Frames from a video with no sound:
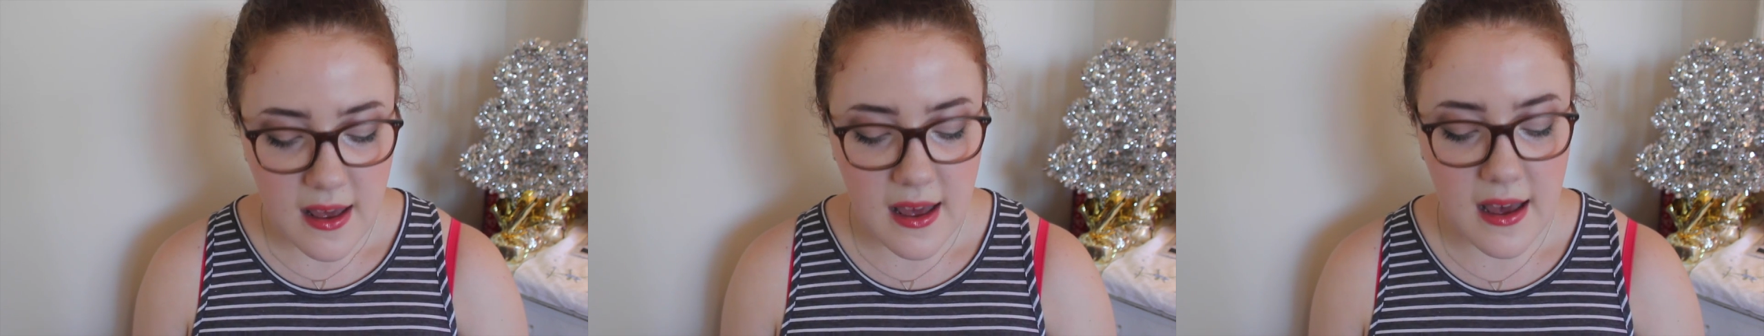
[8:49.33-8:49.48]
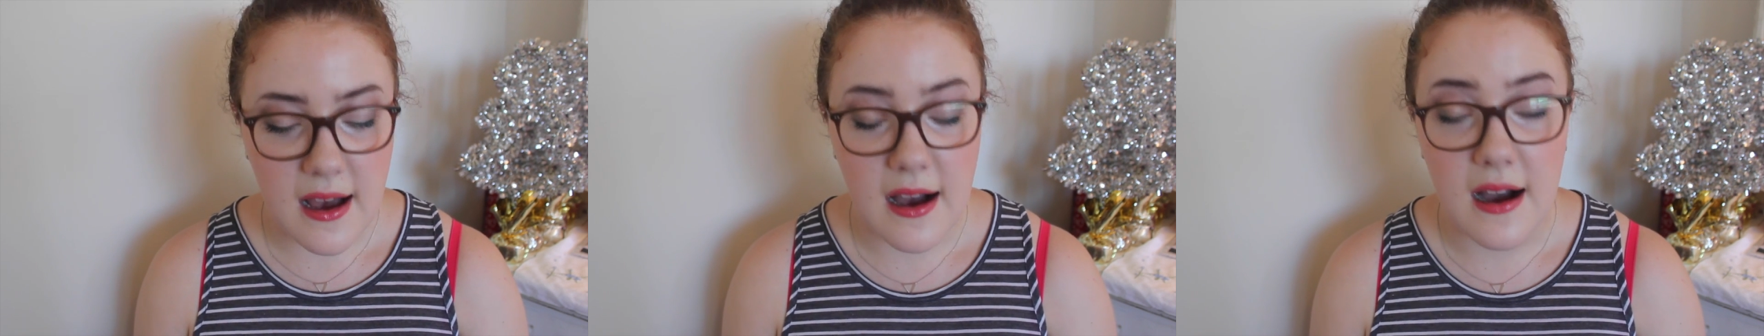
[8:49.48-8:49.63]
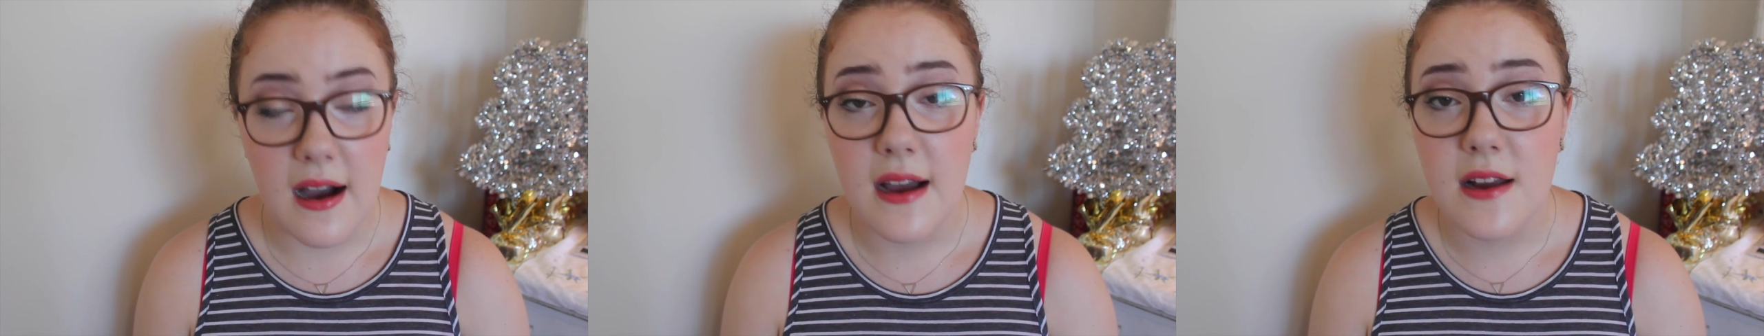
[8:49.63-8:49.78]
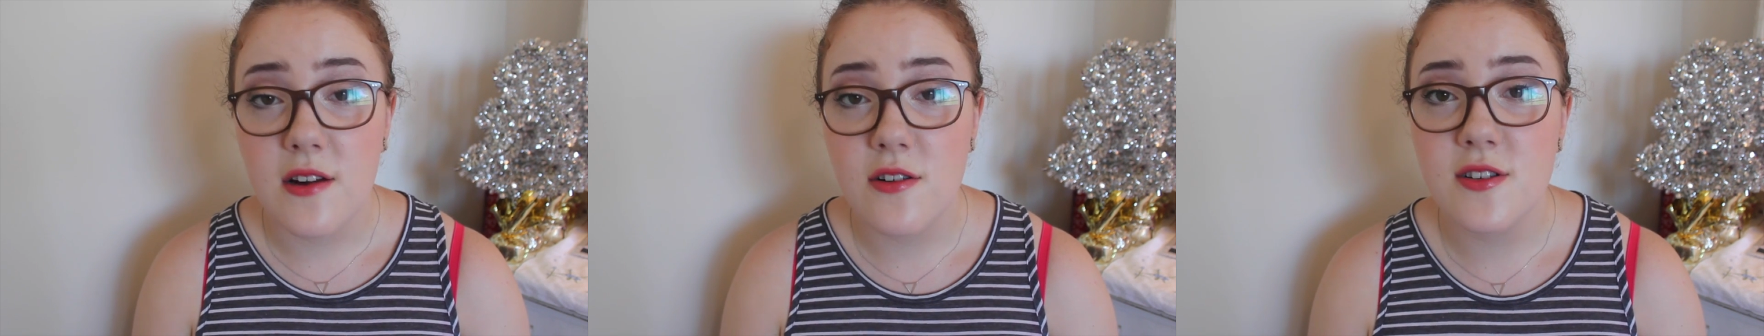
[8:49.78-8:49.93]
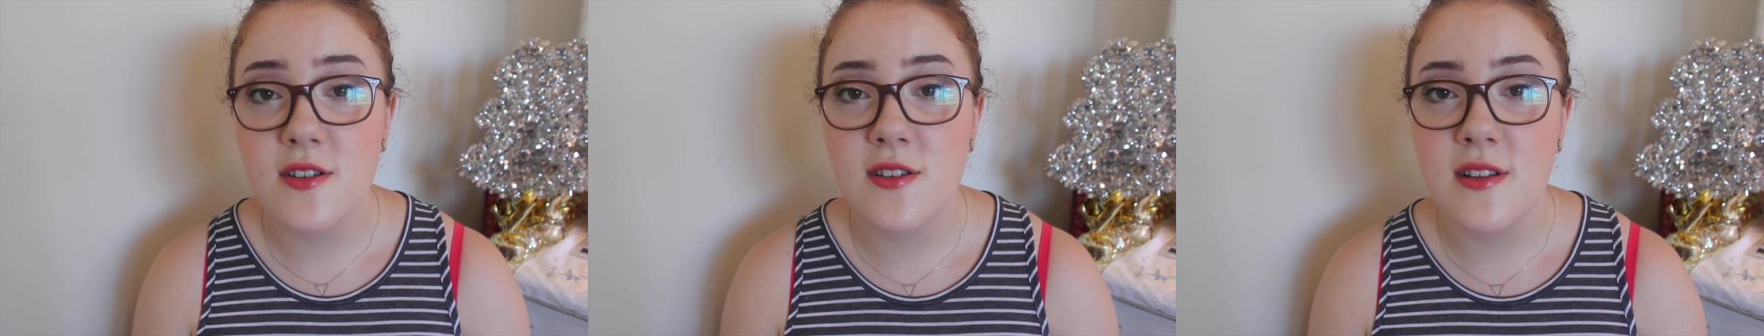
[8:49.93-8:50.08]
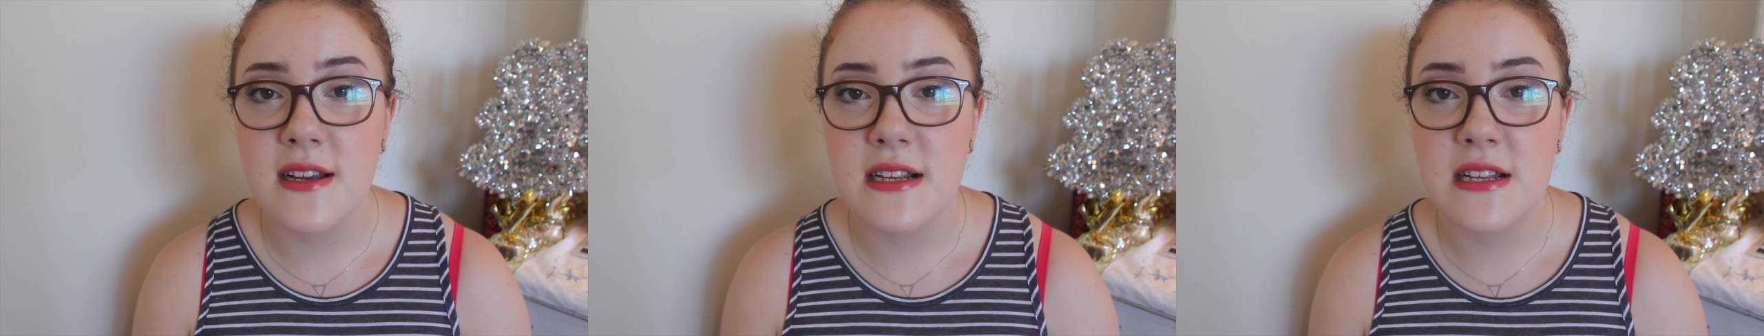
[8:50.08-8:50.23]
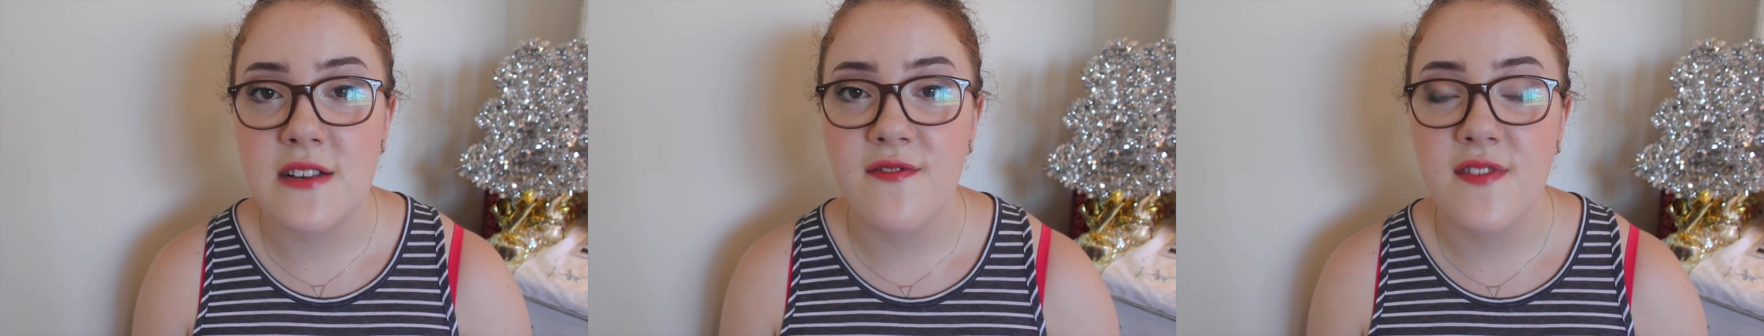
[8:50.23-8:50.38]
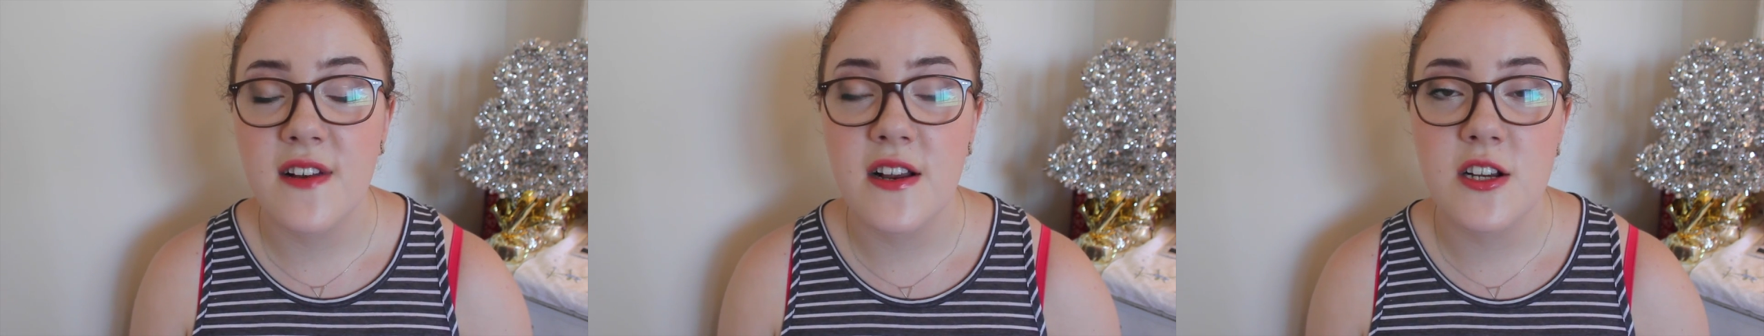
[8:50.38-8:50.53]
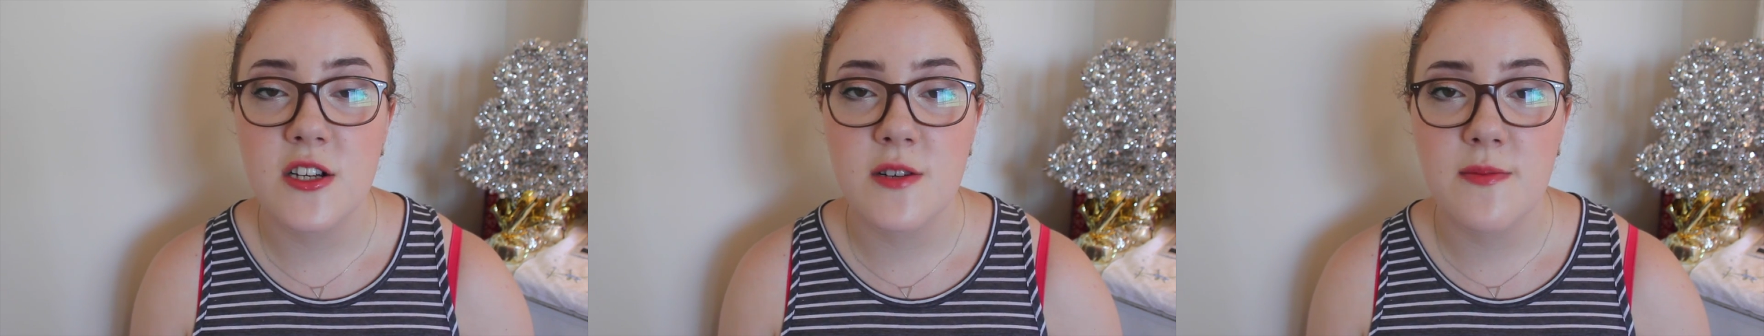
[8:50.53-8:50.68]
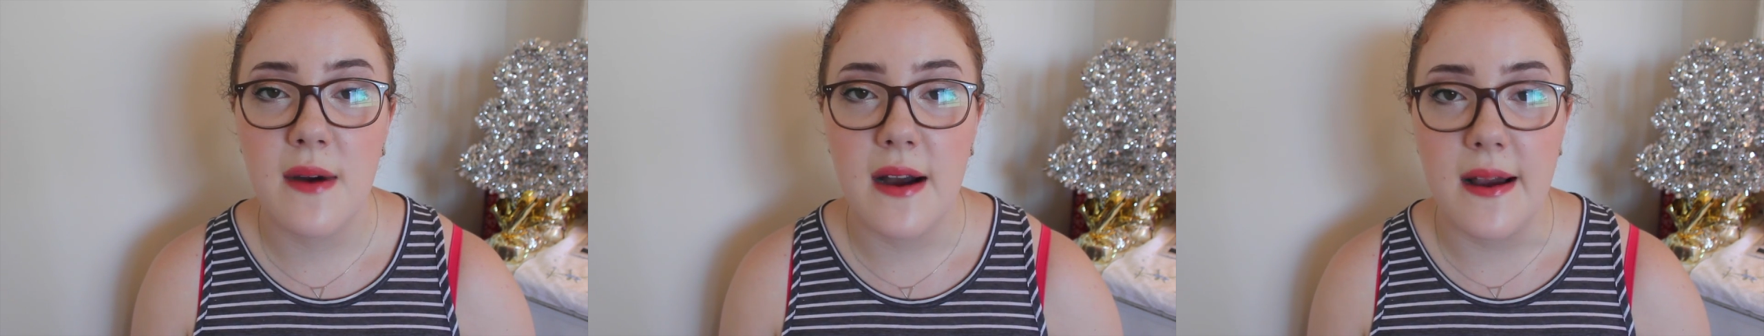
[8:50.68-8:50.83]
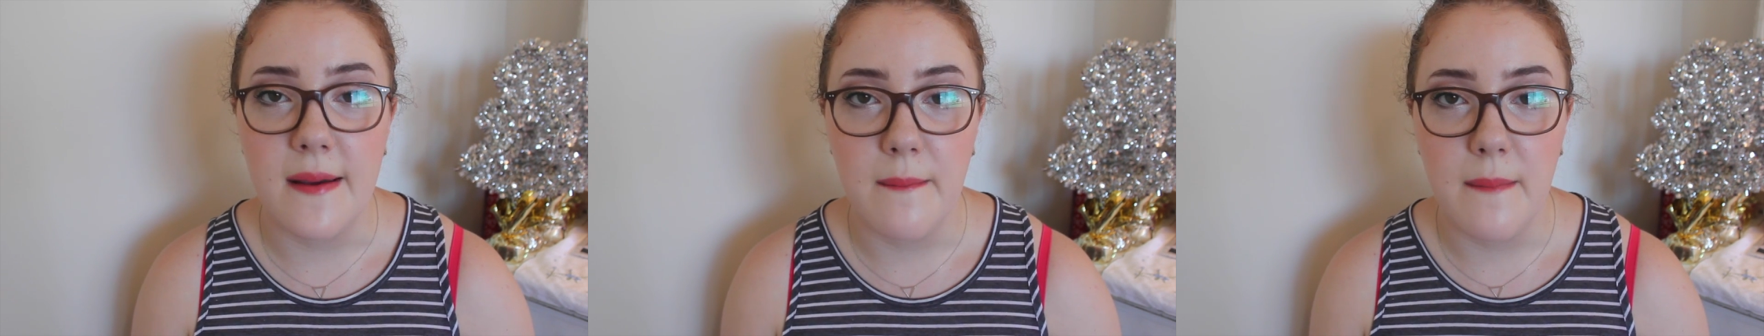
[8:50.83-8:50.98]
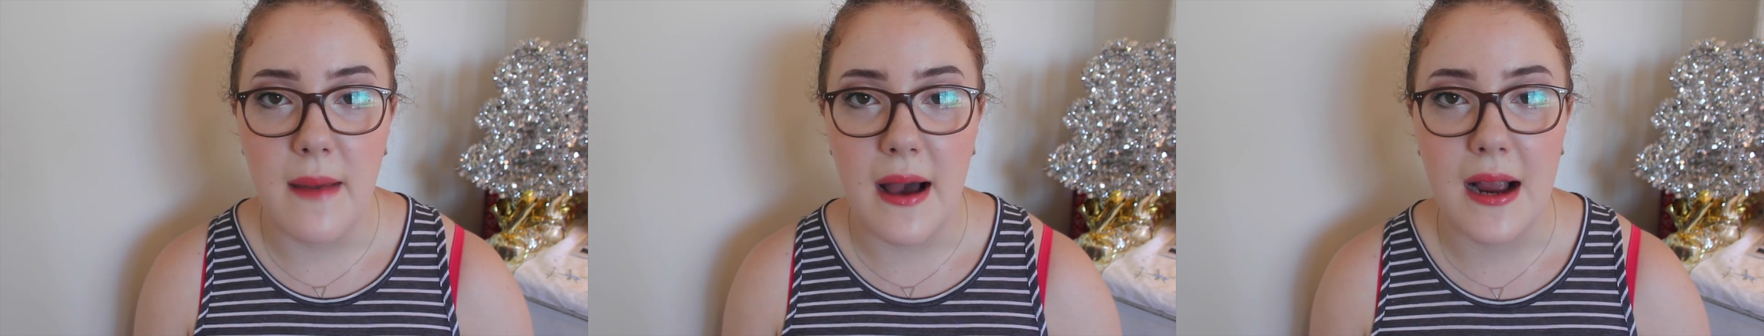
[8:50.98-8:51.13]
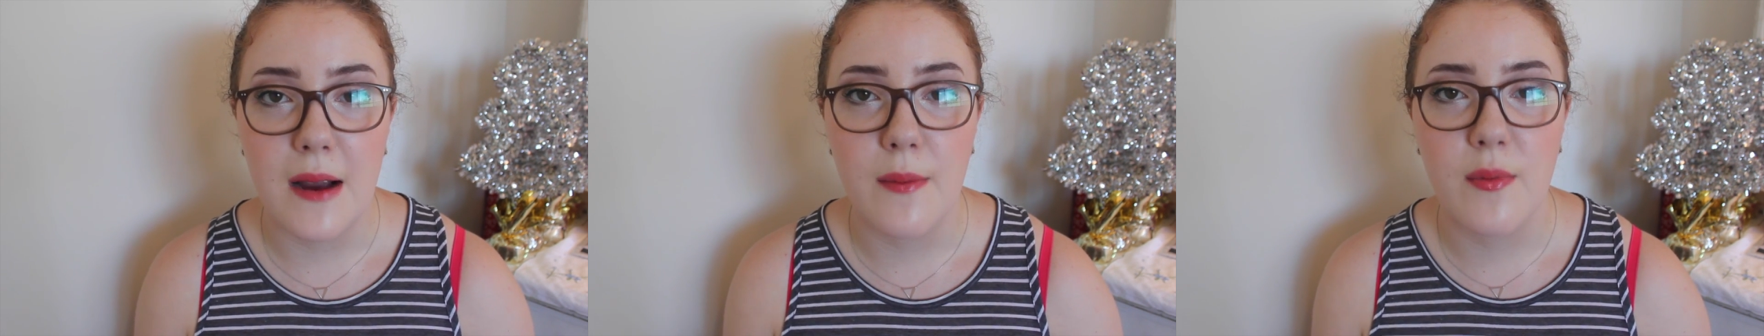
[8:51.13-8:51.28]
I'd also like to finish my
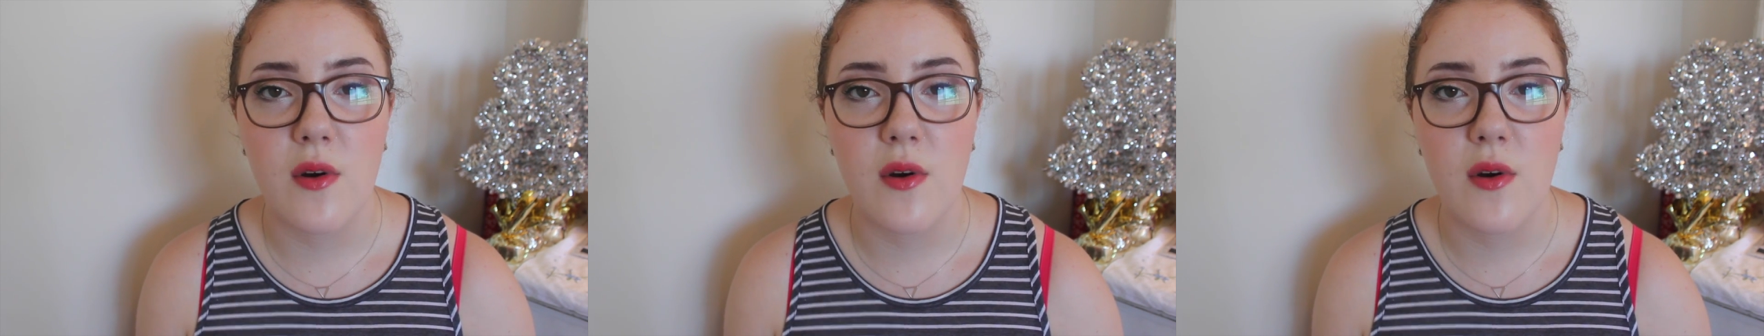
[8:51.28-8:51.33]
MAC